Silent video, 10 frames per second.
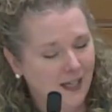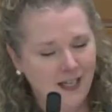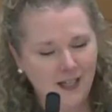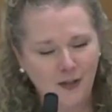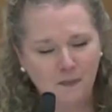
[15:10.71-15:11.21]

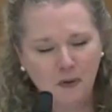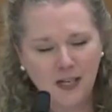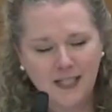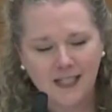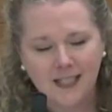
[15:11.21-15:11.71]
in the
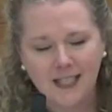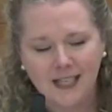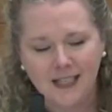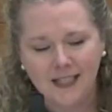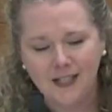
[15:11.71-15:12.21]
present
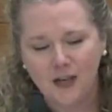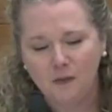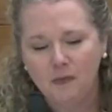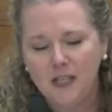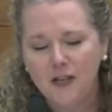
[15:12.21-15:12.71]
tense that
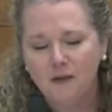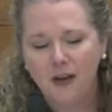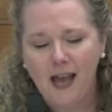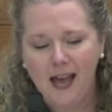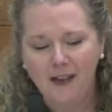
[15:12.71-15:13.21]
we don't
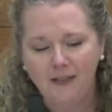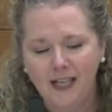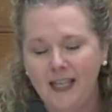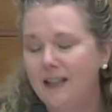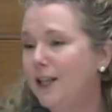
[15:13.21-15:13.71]
have in
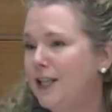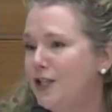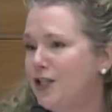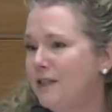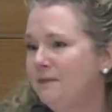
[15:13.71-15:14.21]

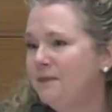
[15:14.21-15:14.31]
English.